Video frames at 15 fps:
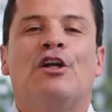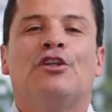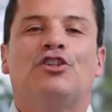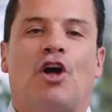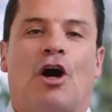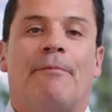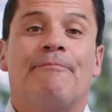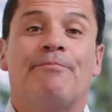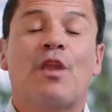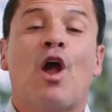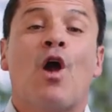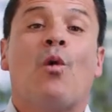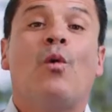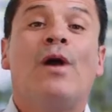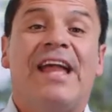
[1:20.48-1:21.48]
Tom,
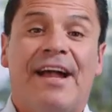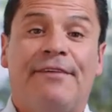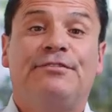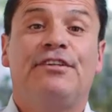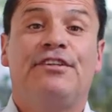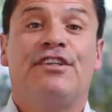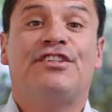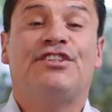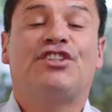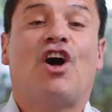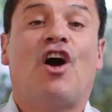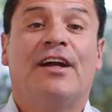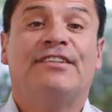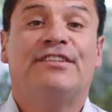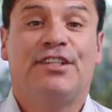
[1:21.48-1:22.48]
we have to
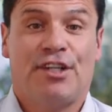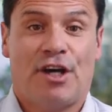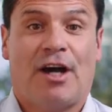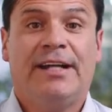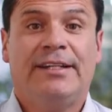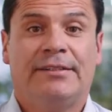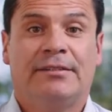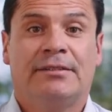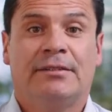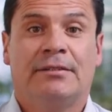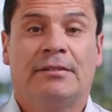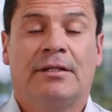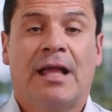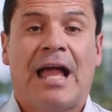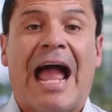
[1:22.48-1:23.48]
decide tonight
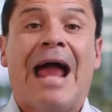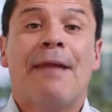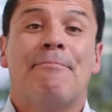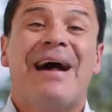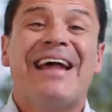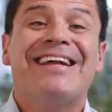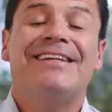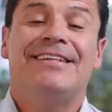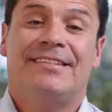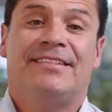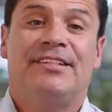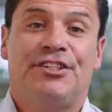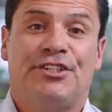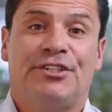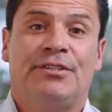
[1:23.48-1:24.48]
and make a
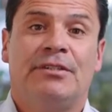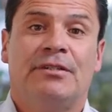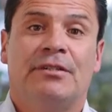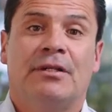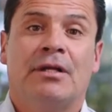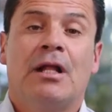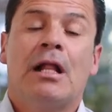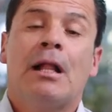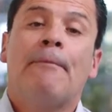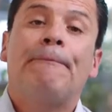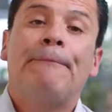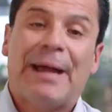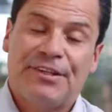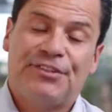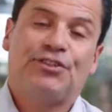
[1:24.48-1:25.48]
decision
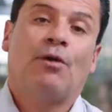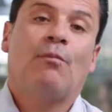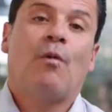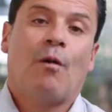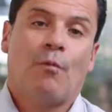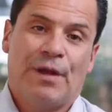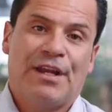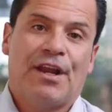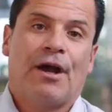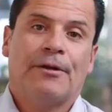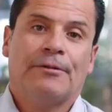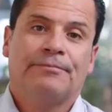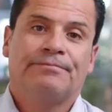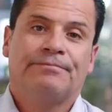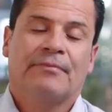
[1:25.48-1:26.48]
based on what we know.
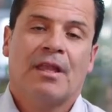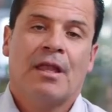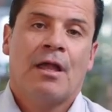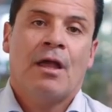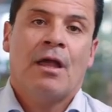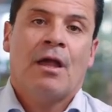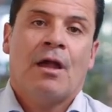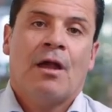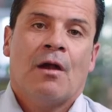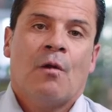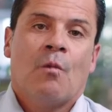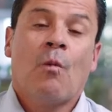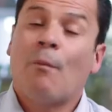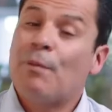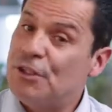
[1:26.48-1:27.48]

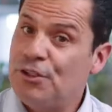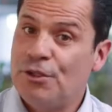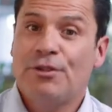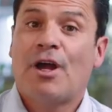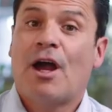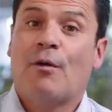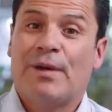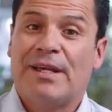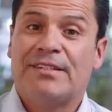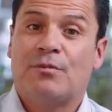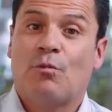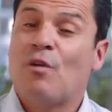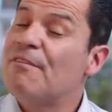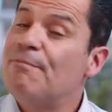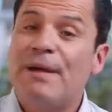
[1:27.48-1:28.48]
What we do know is
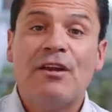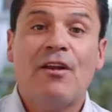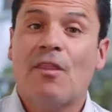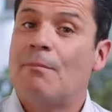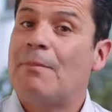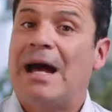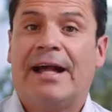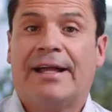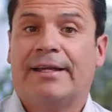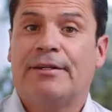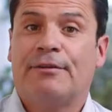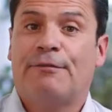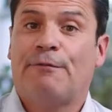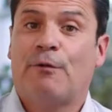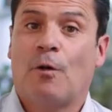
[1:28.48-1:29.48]
we've been on the
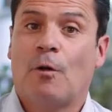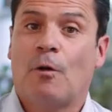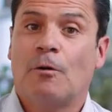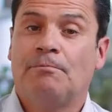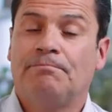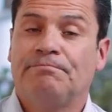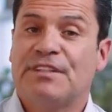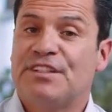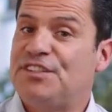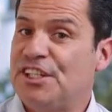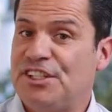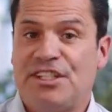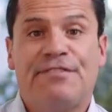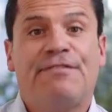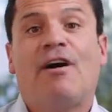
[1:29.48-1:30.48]
market for
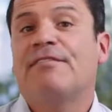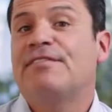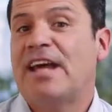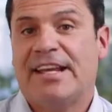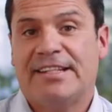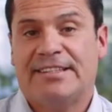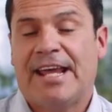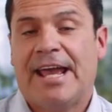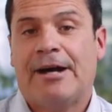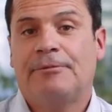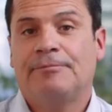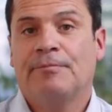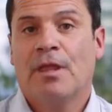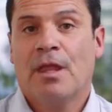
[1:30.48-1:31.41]
65 days now.